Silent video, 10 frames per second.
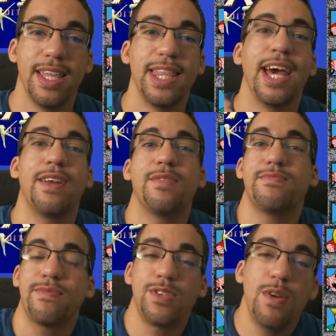that are
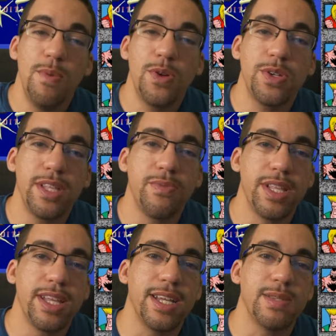commercially
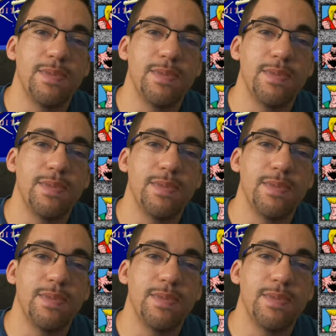released,